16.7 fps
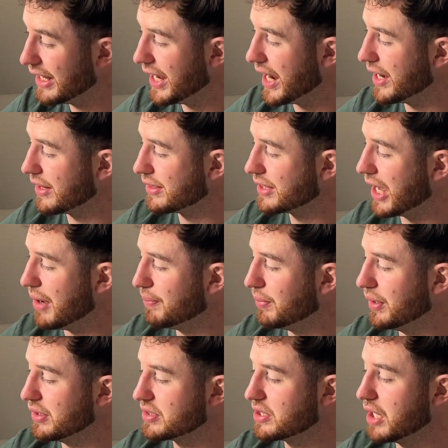in a
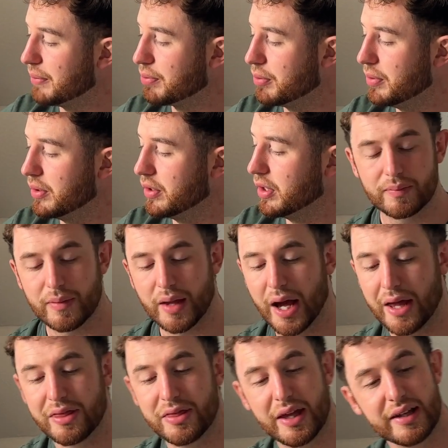tablet supplement.
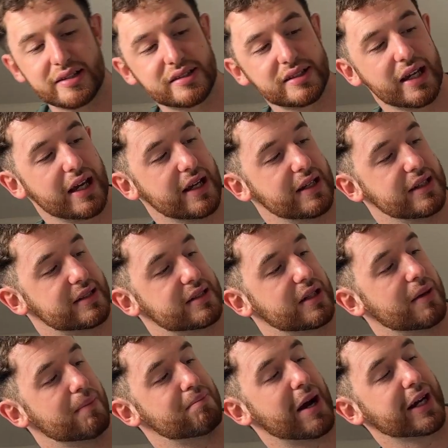And this is
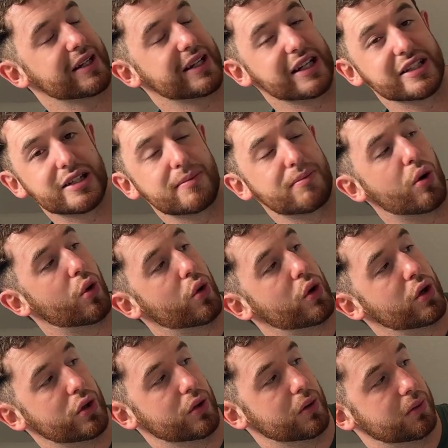magnesium
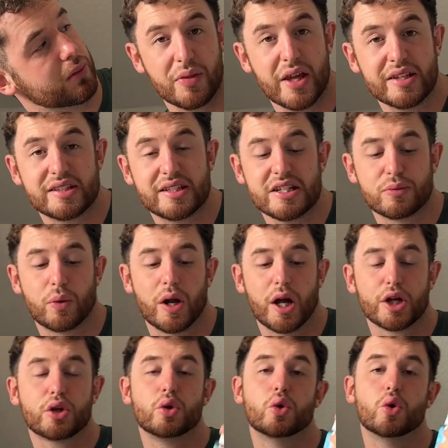oil. This is what
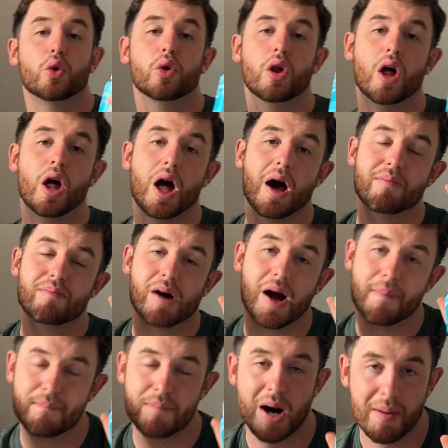I call my
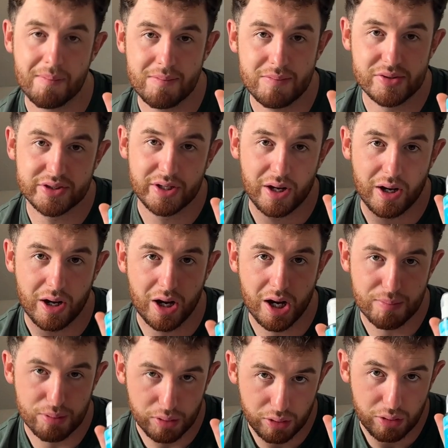mum's
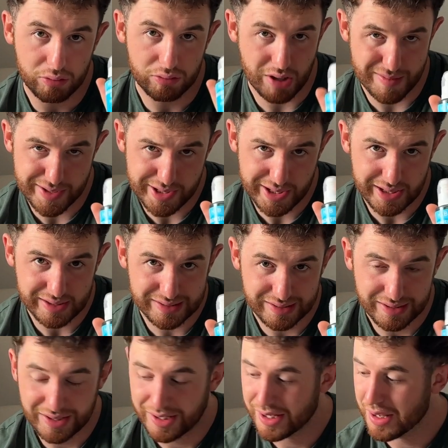herbal remedies,
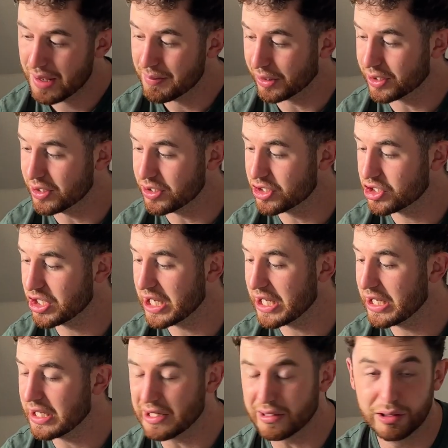because
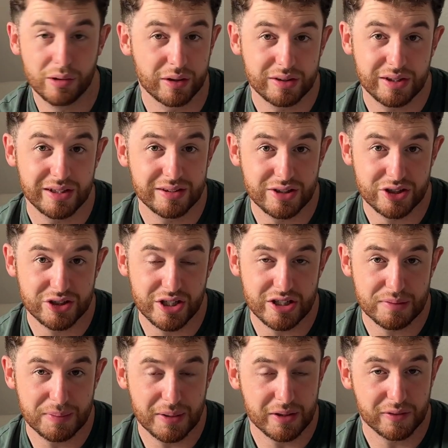she looked into shin
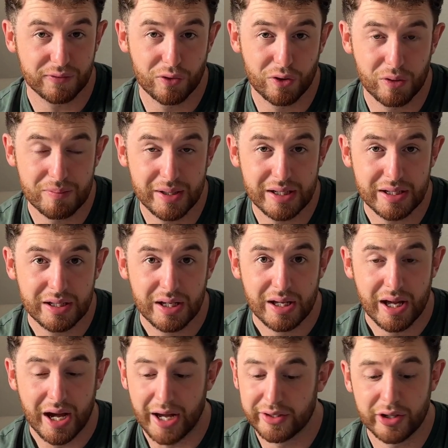splints for me
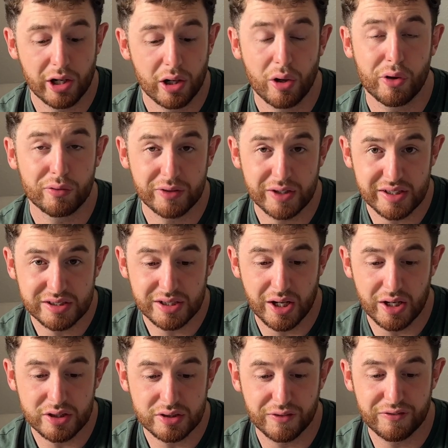and did a lot of
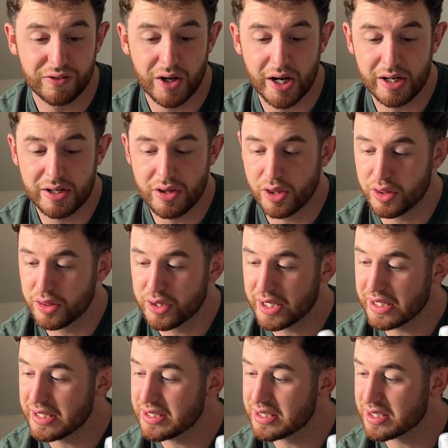research to find that
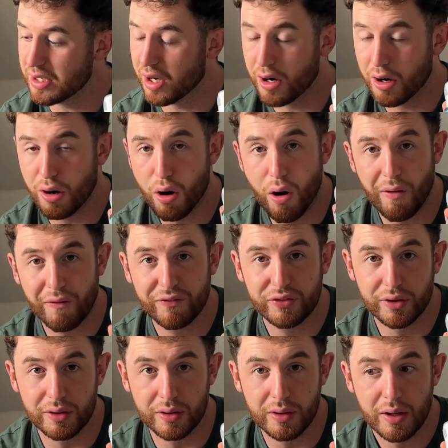these are
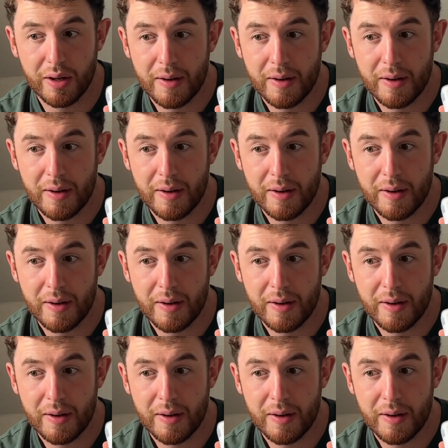often